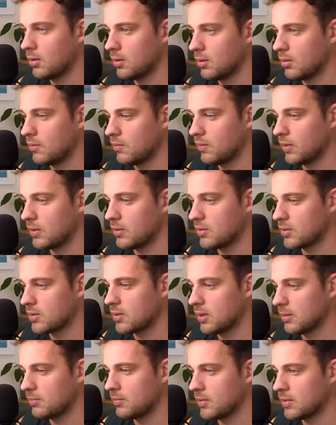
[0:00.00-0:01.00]
if I just
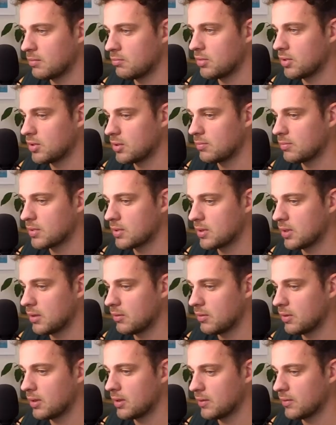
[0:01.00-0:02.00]
kept his bishop
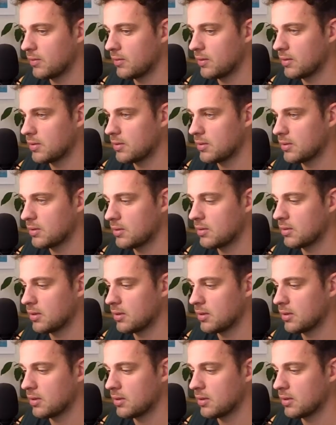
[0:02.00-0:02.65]
staring at this,